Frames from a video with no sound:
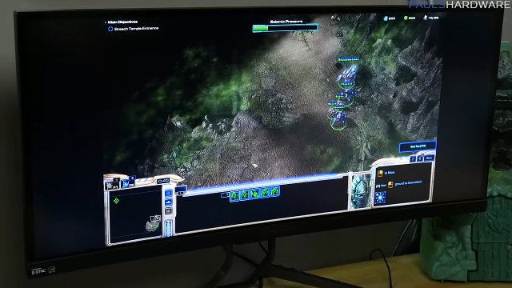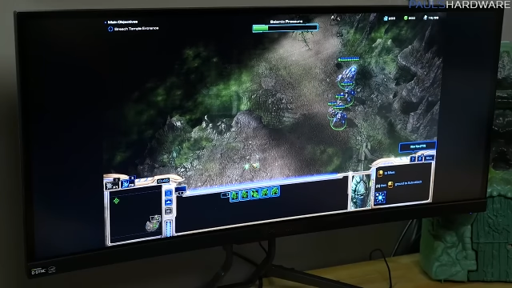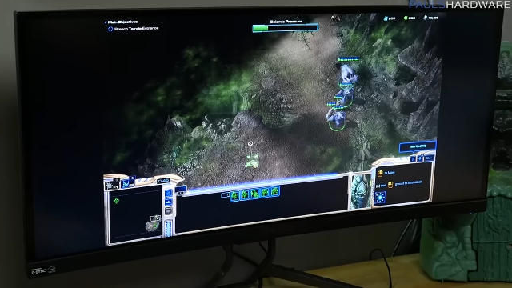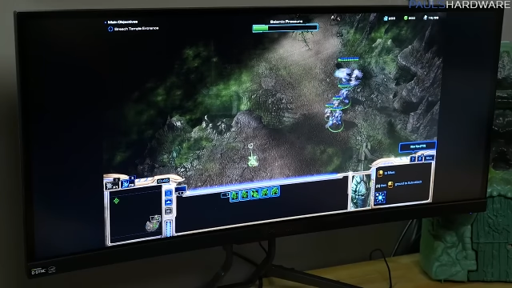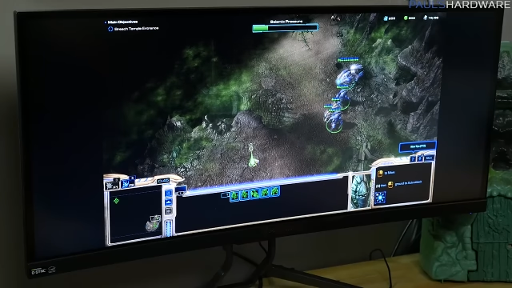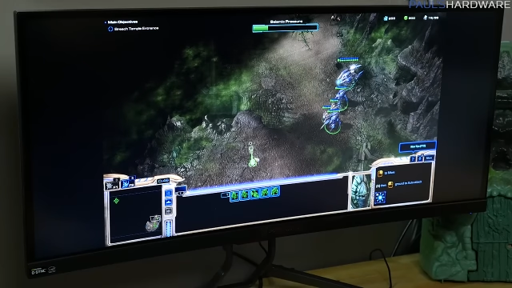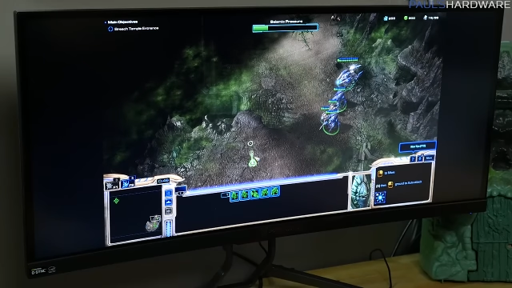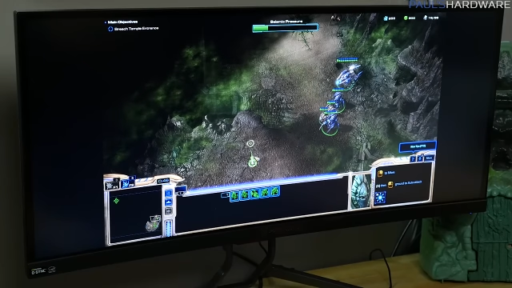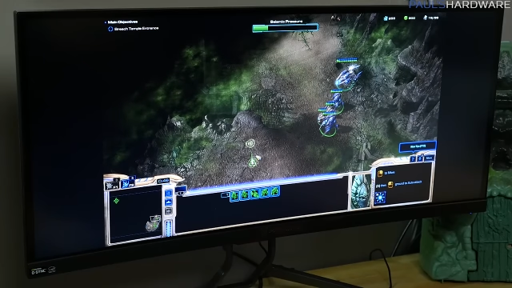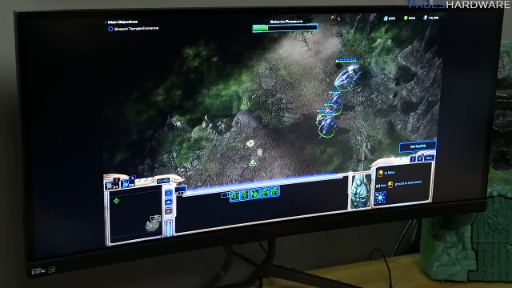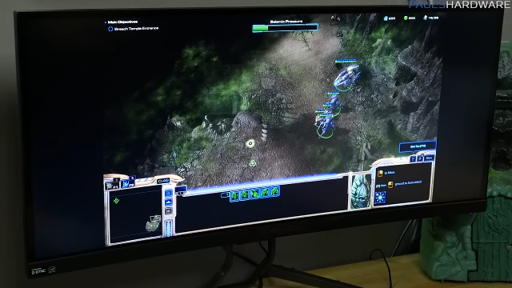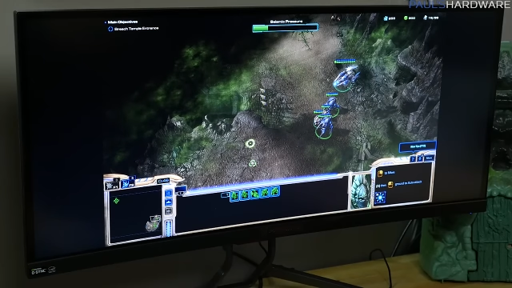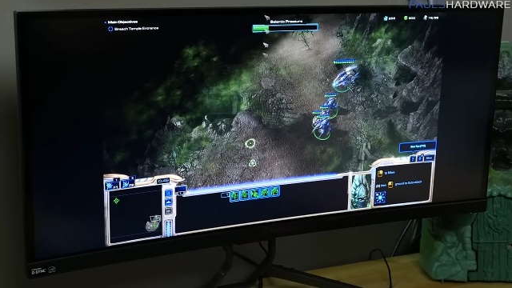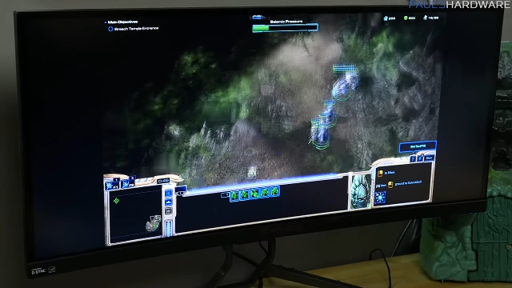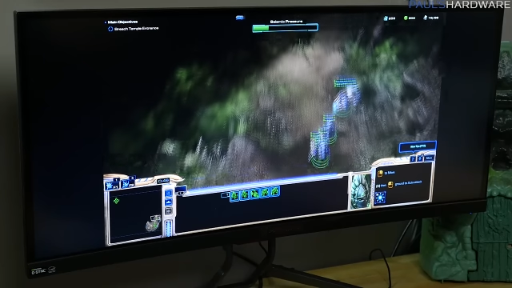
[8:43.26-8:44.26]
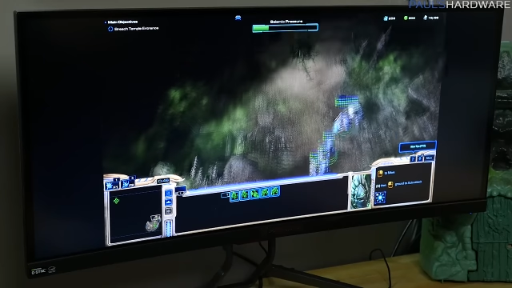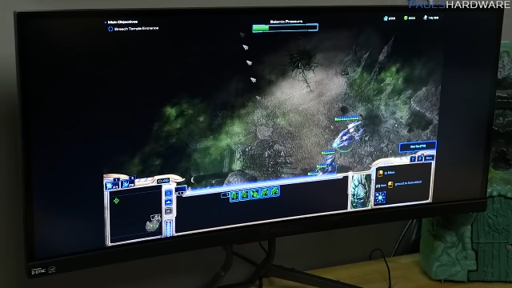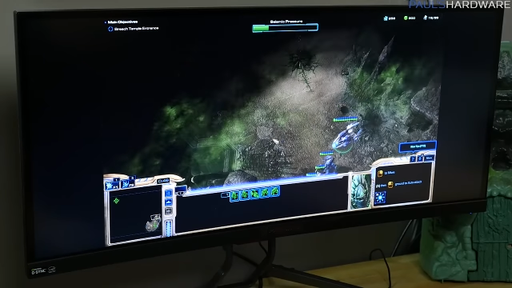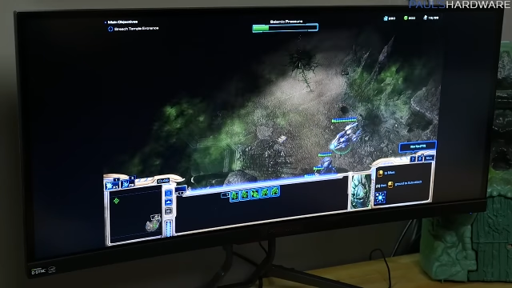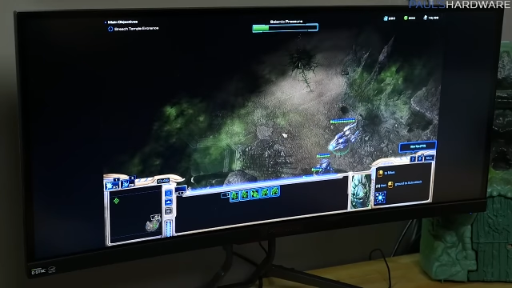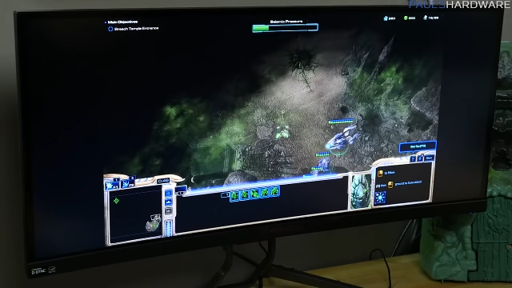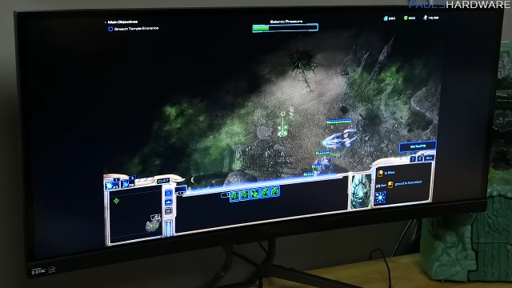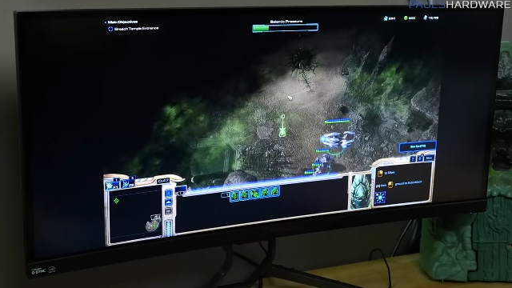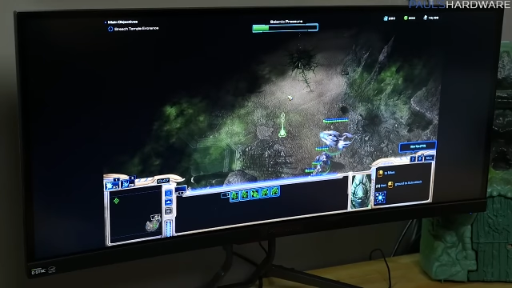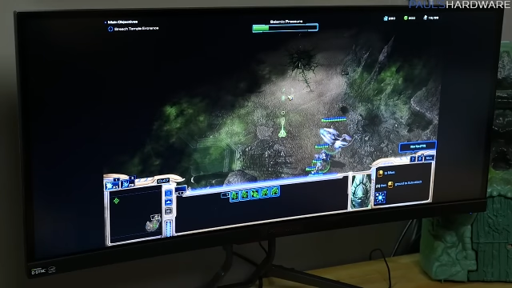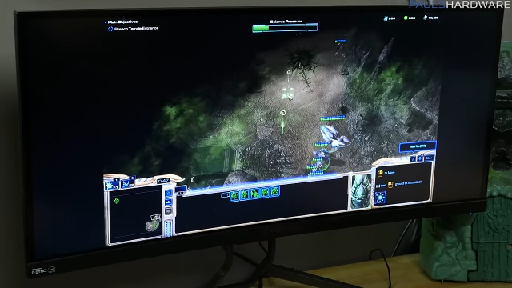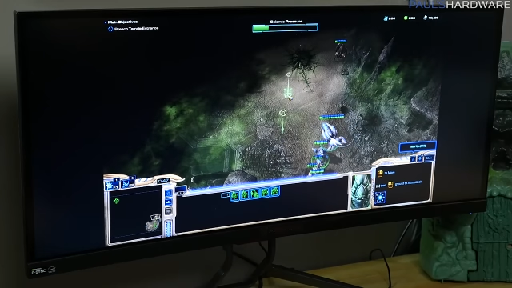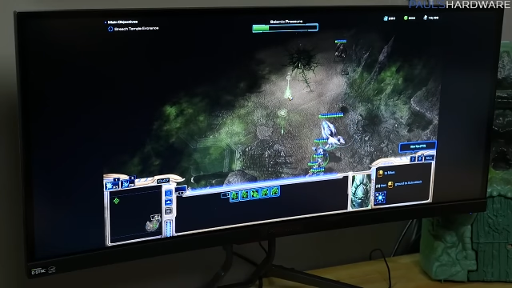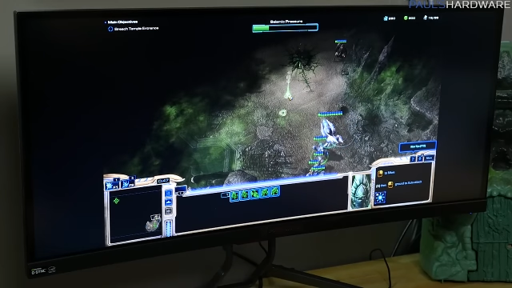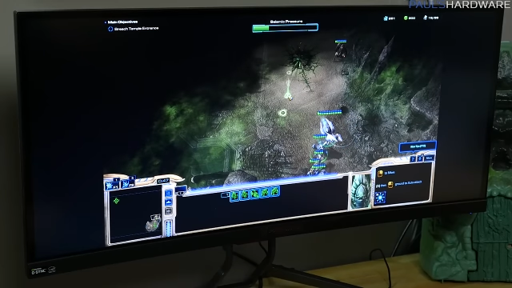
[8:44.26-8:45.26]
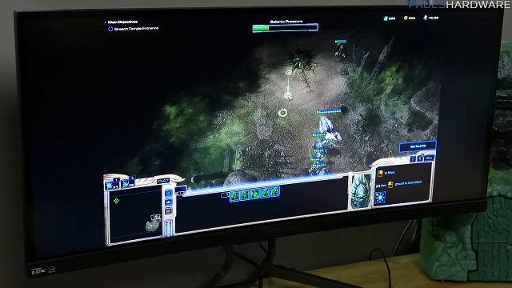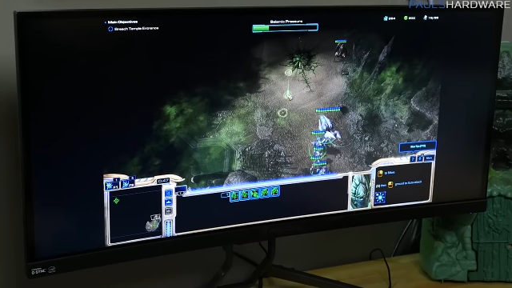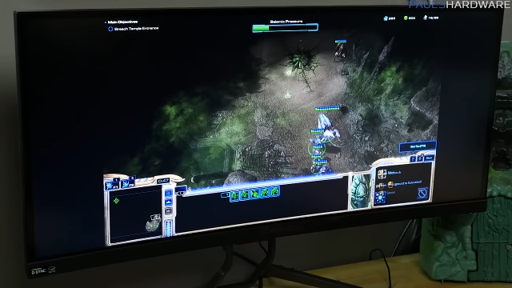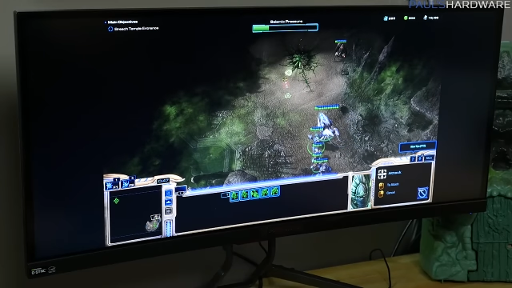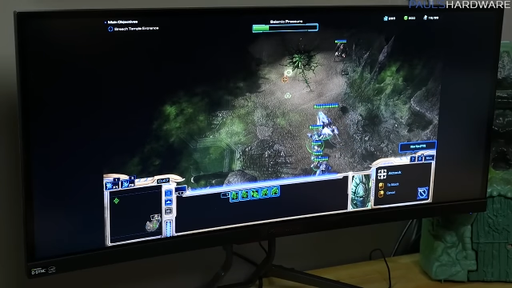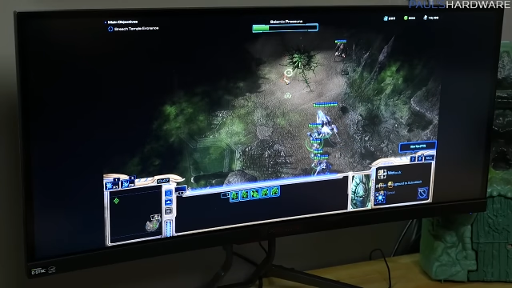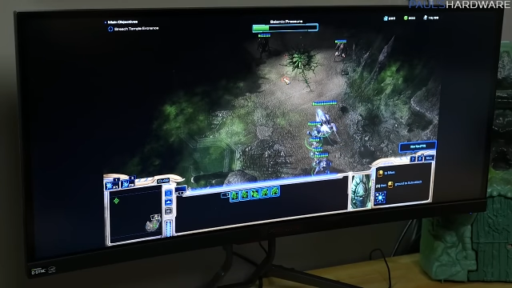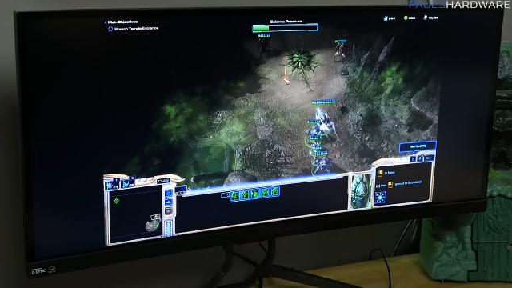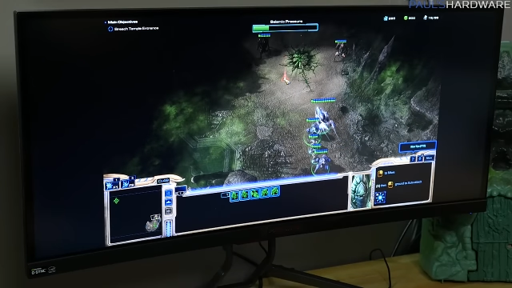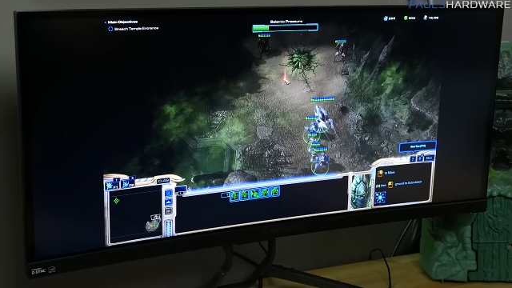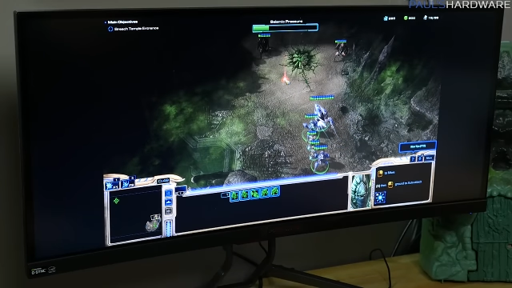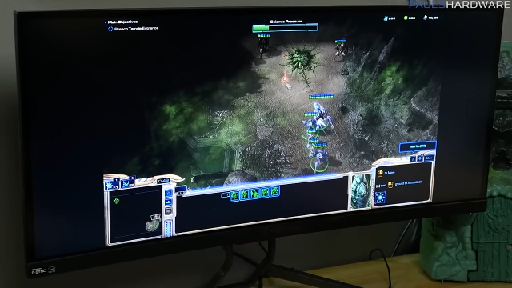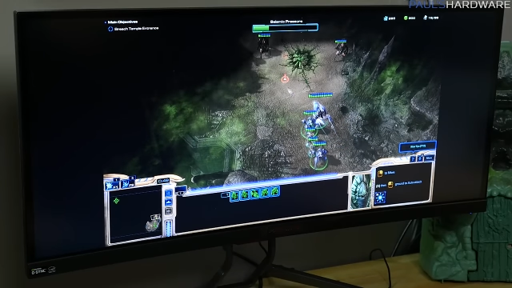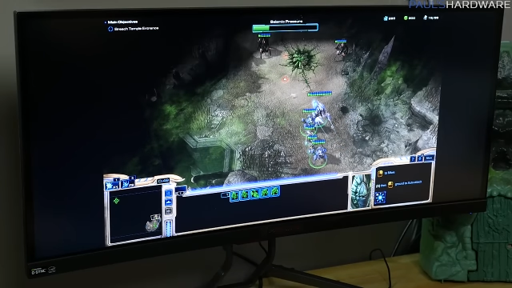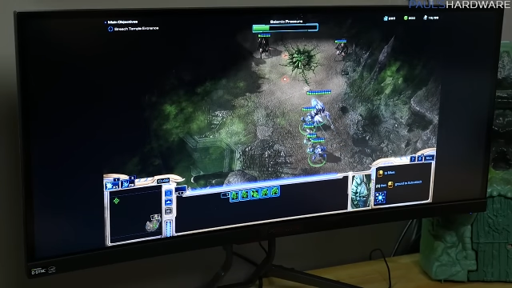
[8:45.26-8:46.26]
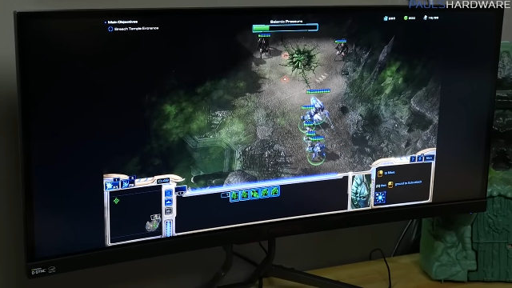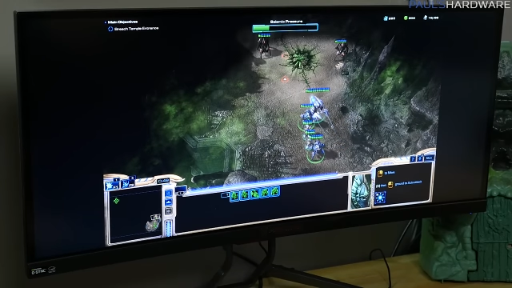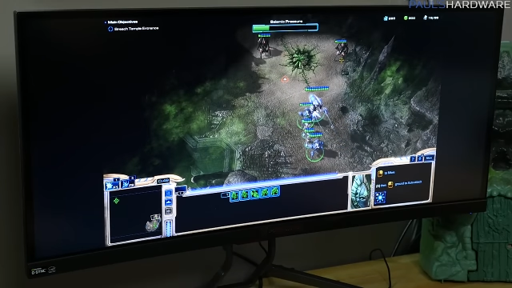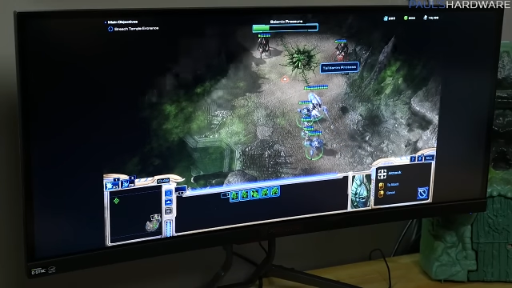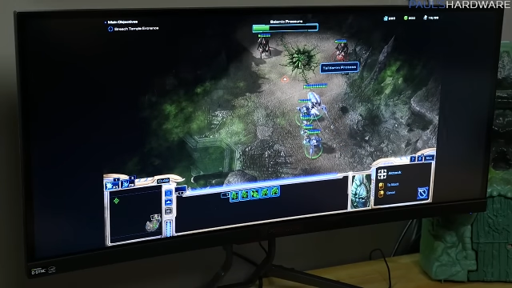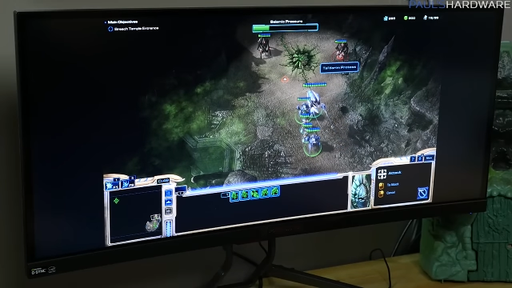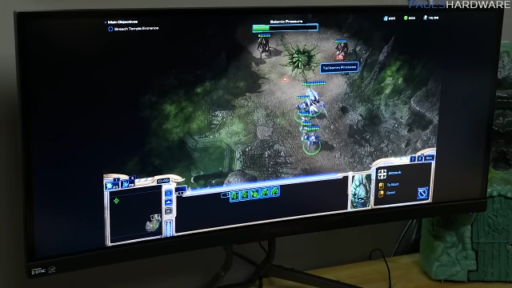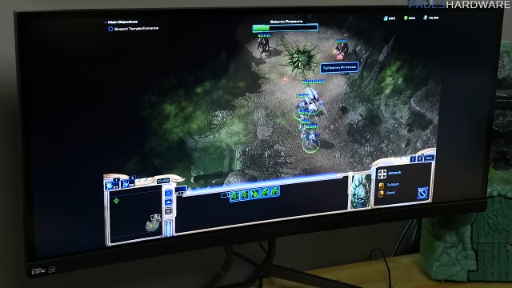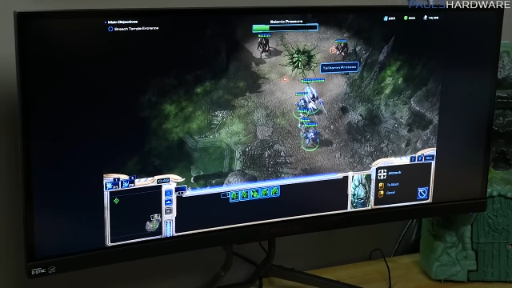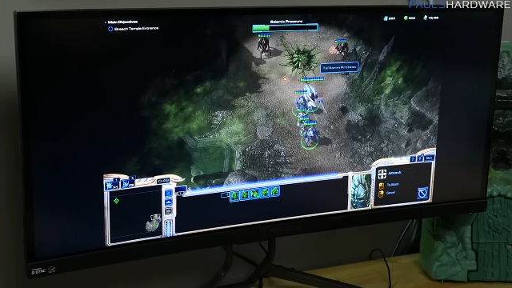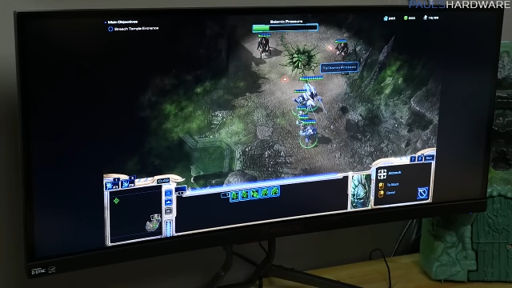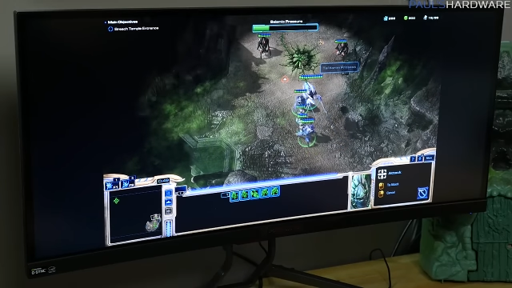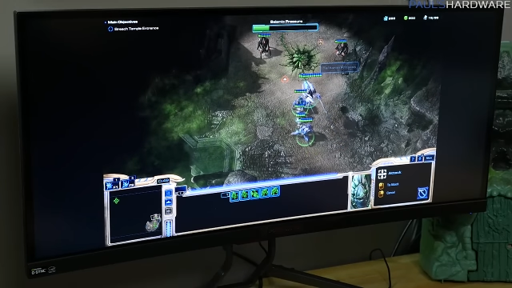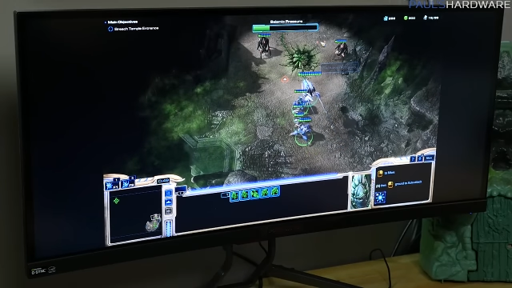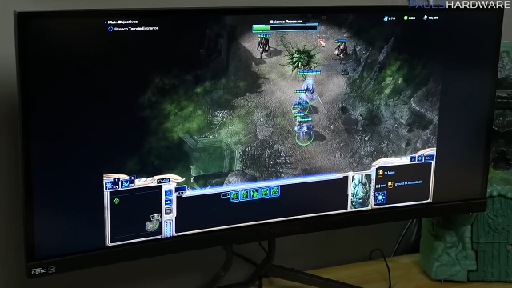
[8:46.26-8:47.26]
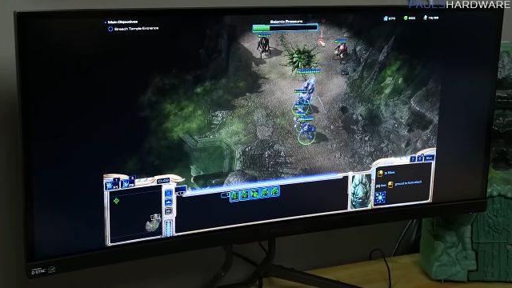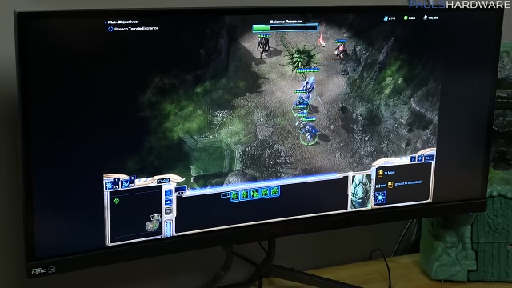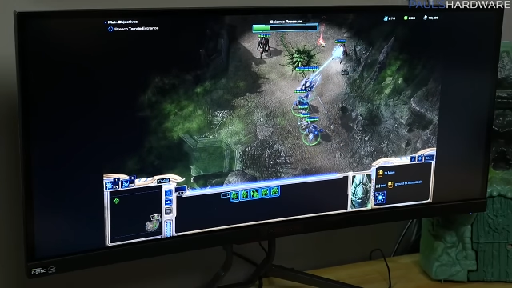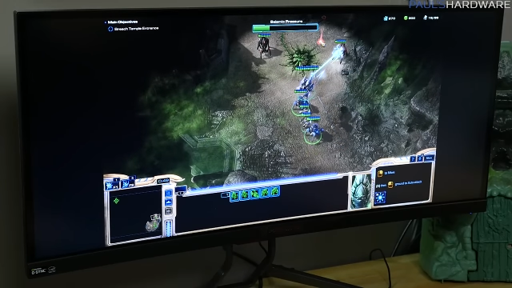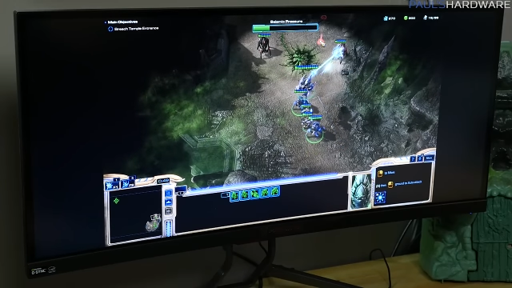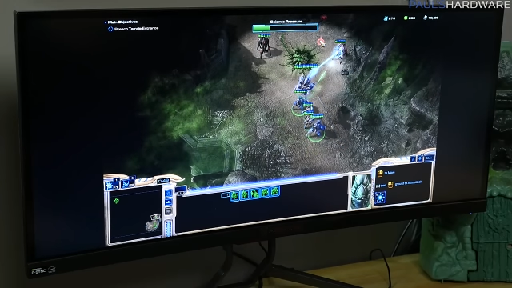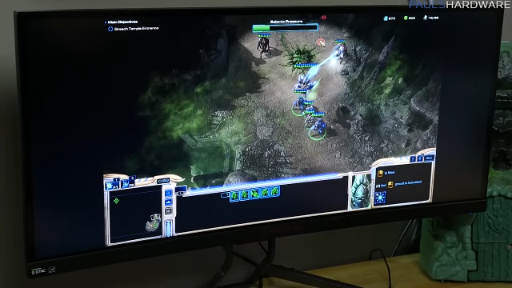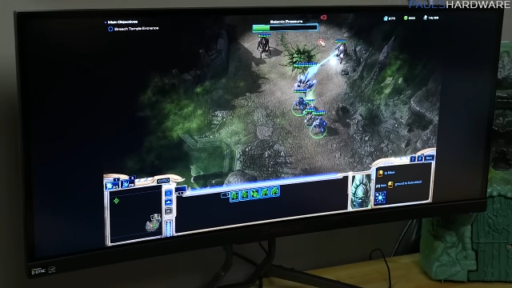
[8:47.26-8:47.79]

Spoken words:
[unreadable: no face in view]